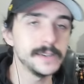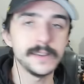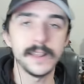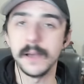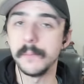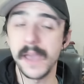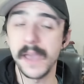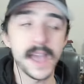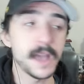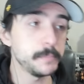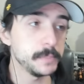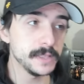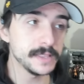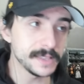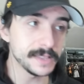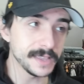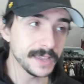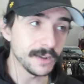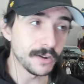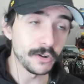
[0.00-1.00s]
I'm happy
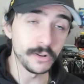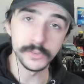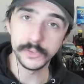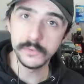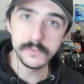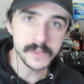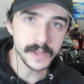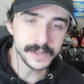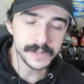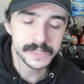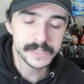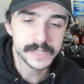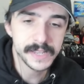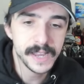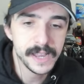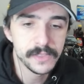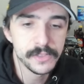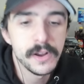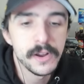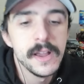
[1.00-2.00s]
that they all uniting
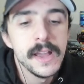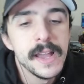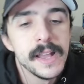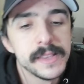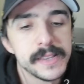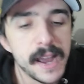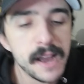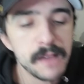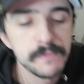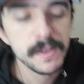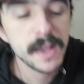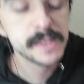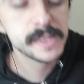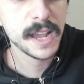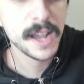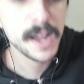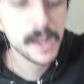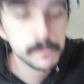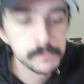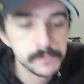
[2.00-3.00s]
together to have that
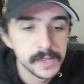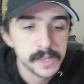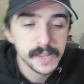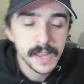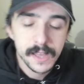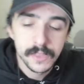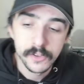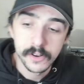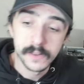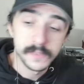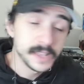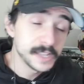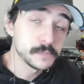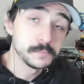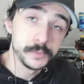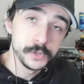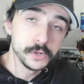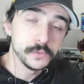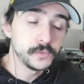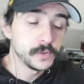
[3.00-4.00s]
time together, and that's
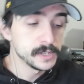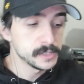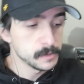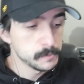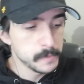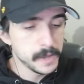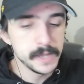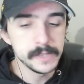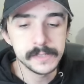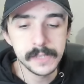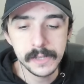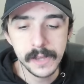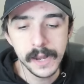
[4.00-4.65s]
beautiful, that's amazing.